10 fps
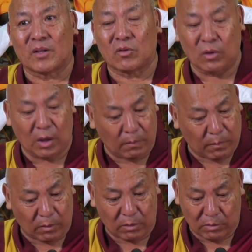So
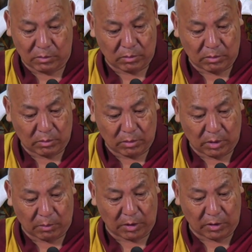therefore,
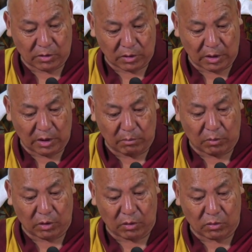I mean, it's really
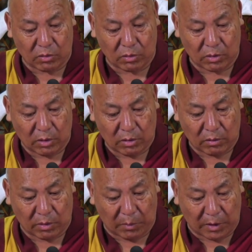important to
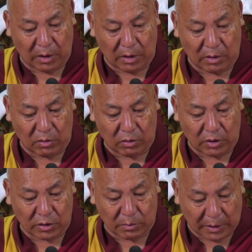repeatedly do
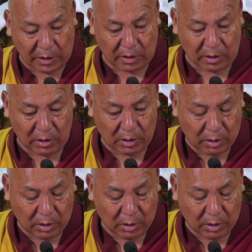this prayer